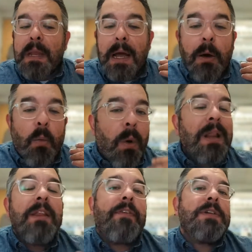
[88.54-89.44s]
One
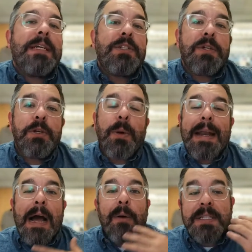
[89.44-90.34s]
of the first things you can do right
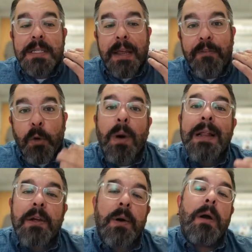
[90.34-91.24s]
now is, if you're
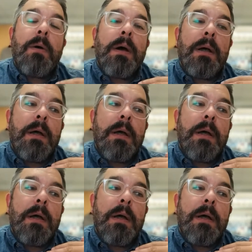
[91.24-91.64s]
wanting to grow